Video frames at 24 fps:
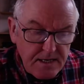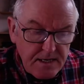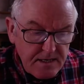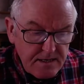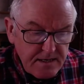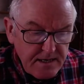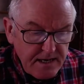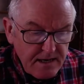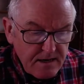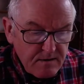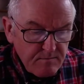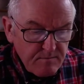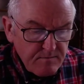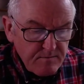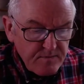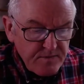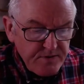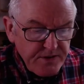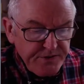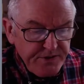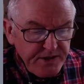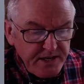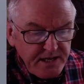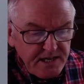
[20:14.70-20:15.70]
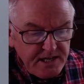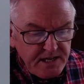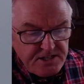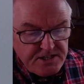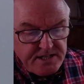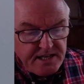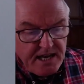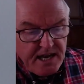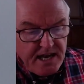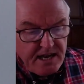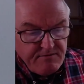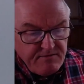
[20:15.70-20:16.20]
Now, the thing is,
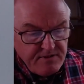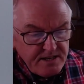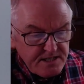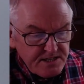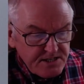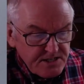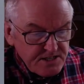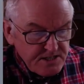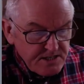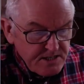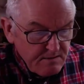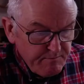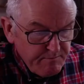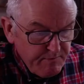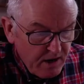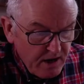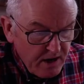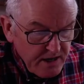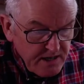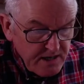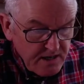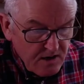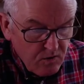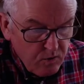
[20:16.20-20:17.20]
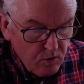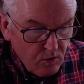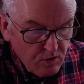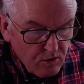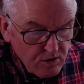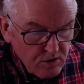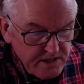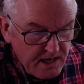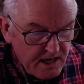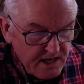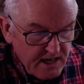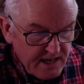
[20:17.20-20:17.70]
the heaviest buying
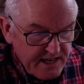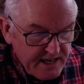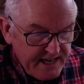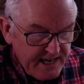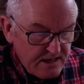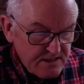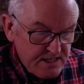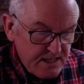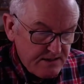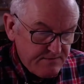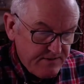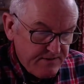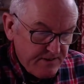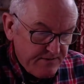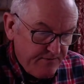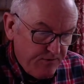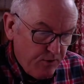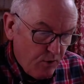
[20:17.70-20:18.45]
quartile accounted for